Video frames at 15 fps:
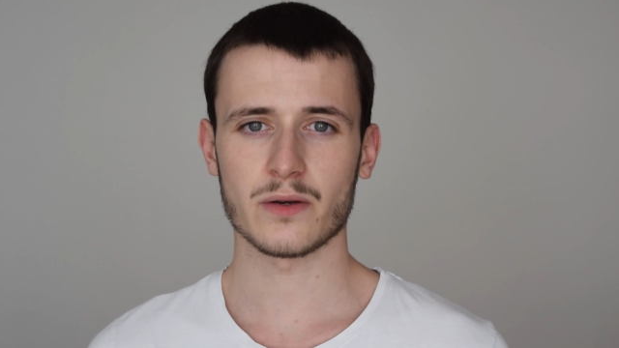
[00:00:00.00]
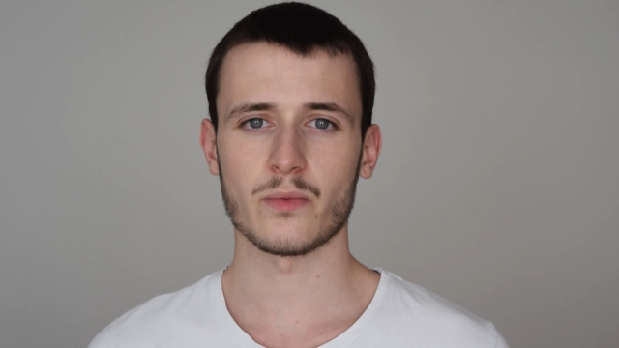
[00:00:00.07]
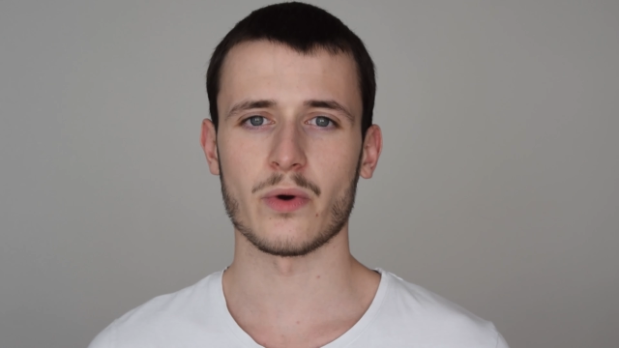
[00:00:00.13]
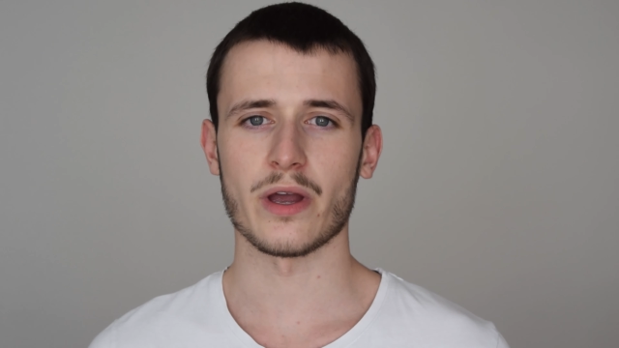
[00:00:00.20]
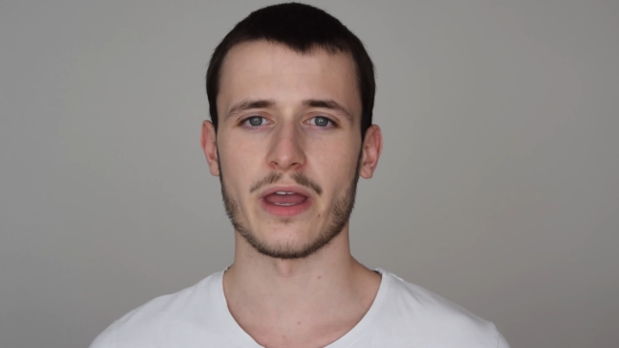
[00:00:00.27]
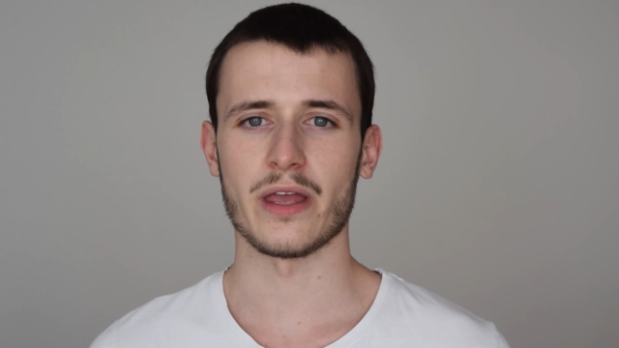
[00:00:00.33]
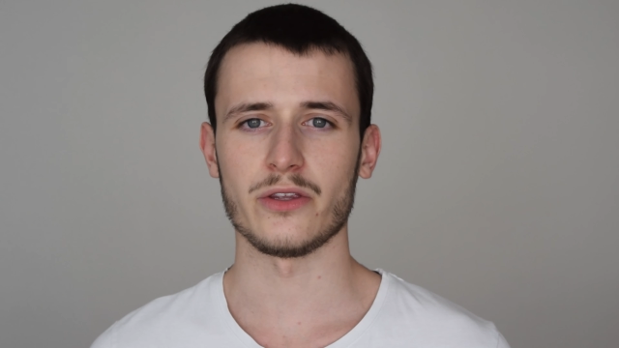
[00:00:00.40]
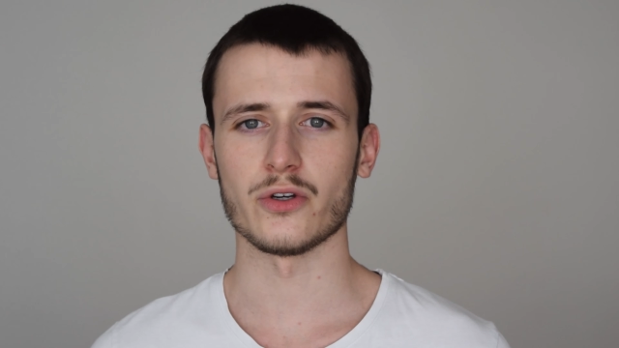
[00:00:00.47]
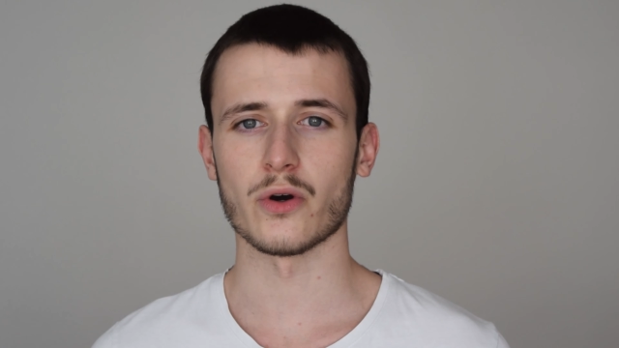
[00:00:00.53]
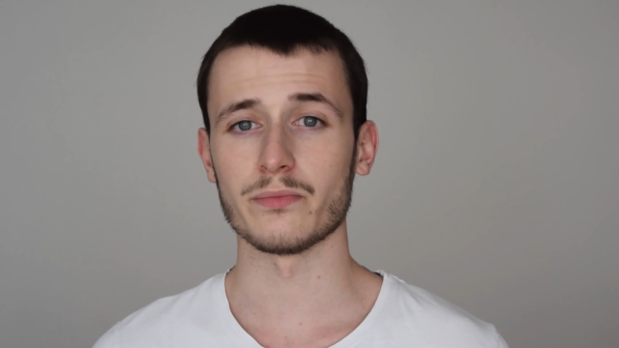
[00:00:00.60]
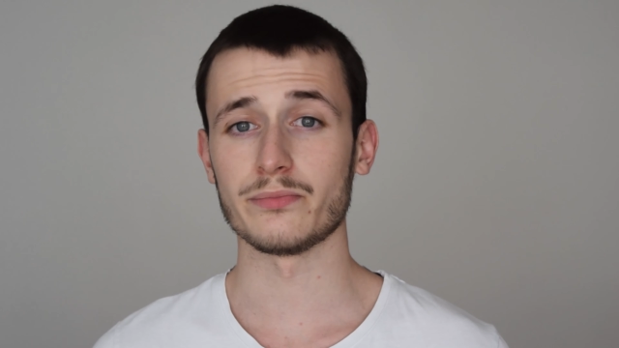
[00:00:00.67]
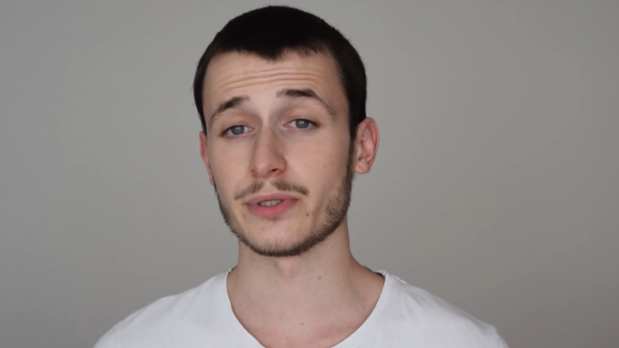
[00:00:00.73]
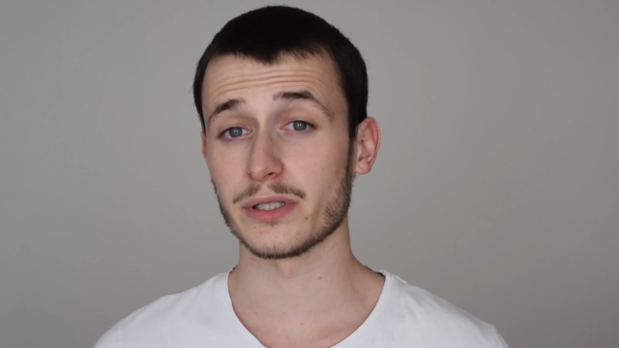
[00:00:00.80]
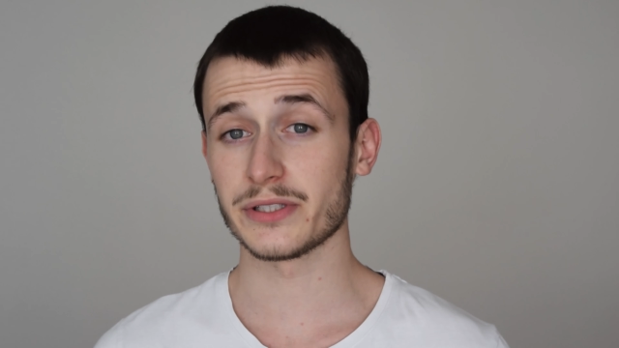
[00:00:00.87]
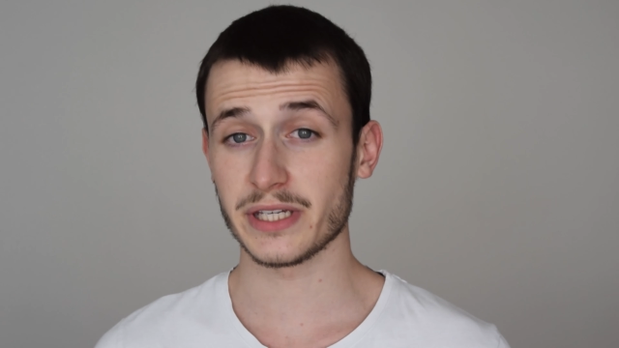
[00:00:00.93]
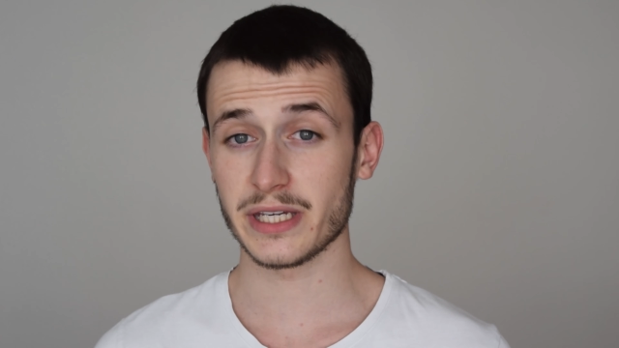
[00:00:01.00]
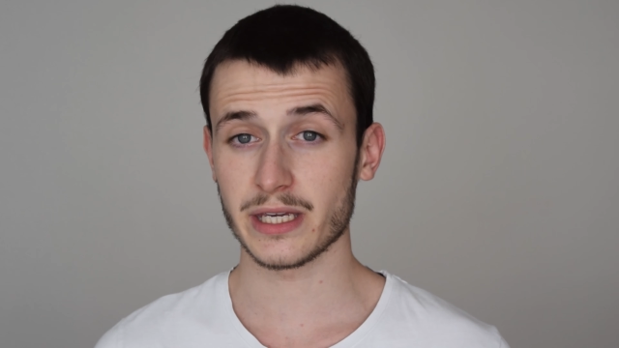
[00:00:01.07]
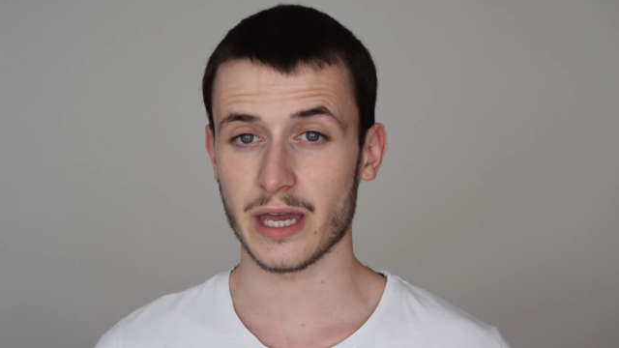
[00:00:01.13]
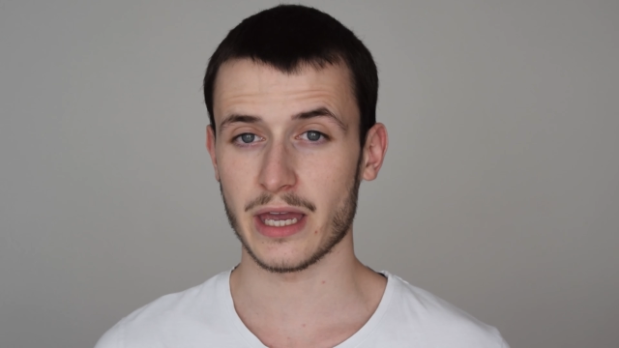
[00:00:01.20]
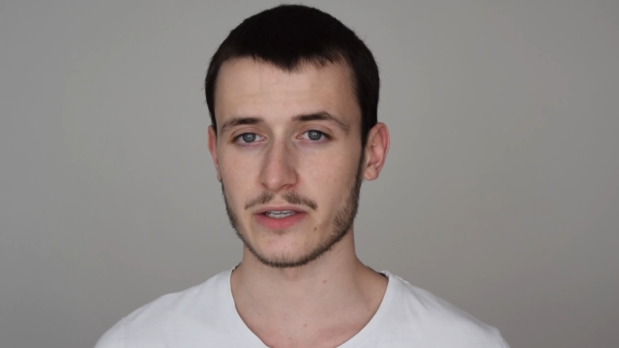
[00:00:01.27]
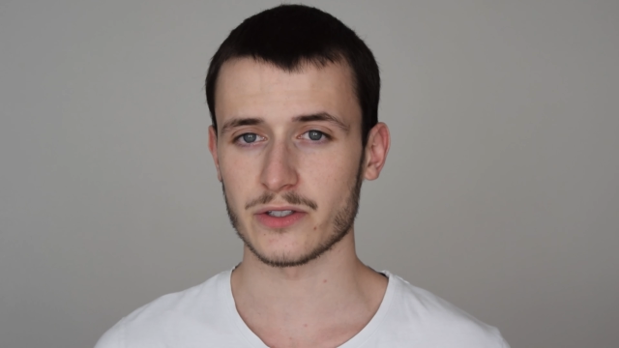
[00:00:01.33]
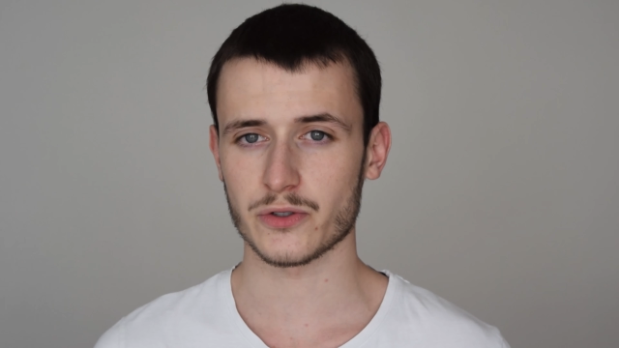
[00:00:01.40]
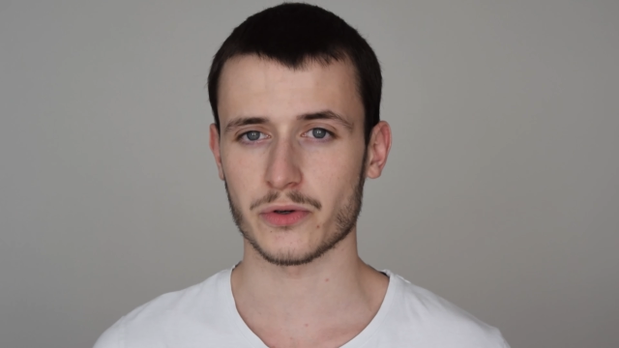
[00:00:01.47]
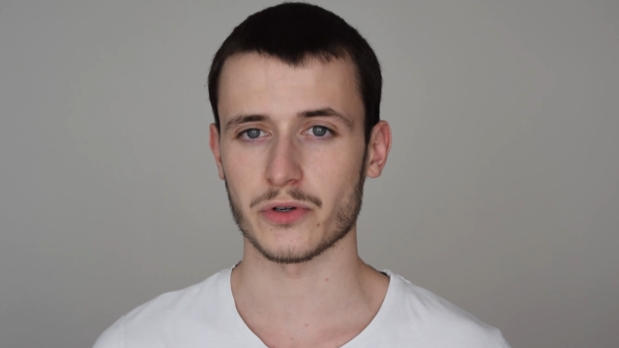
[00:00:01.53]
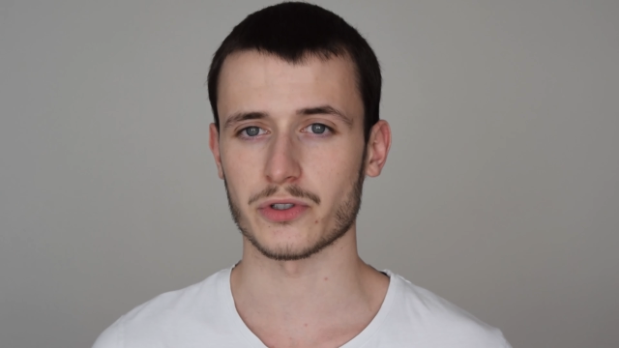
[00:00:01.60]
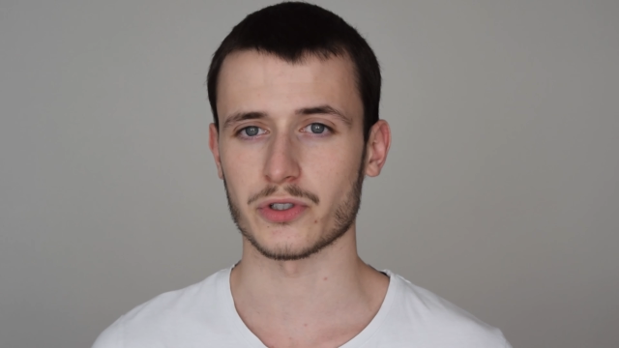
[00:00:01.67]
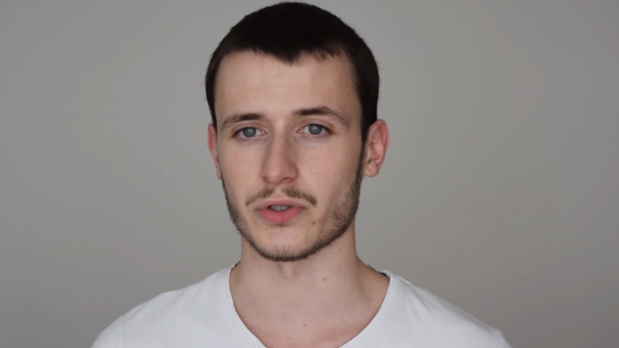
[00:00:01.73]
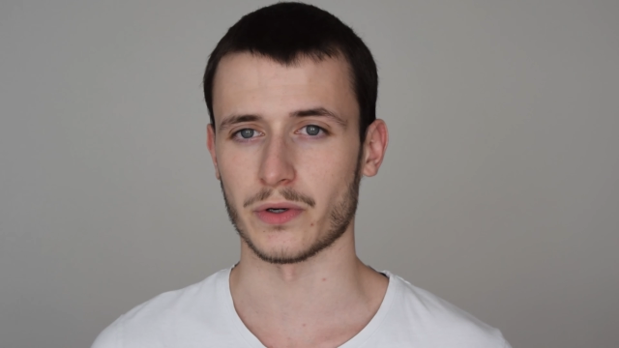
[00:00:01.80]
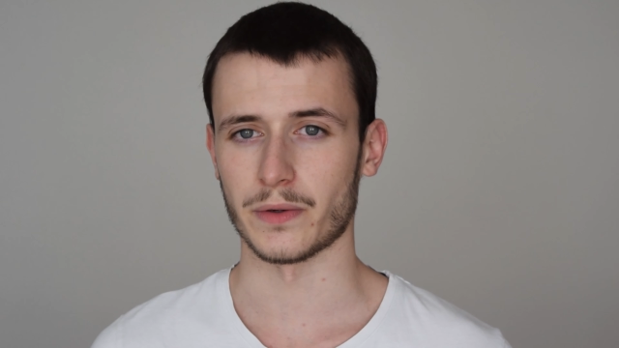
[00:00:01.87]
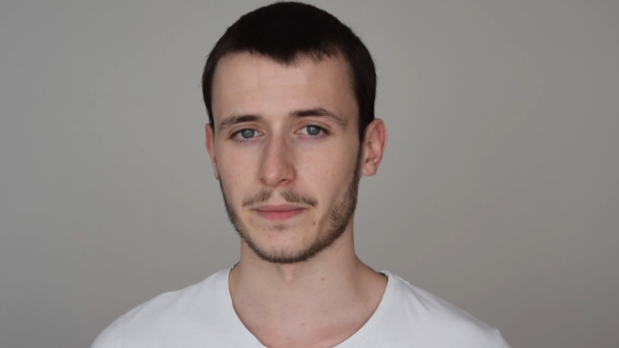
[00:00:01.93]
when you're building a
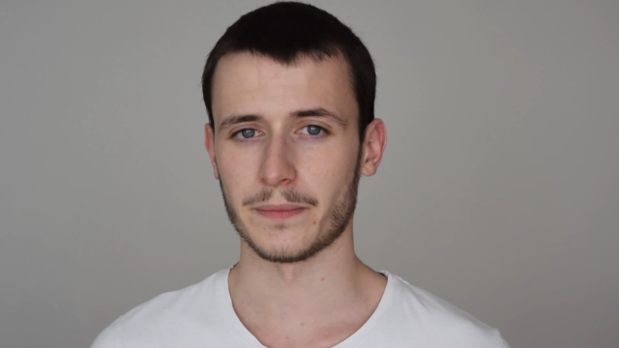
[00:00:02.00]
structure.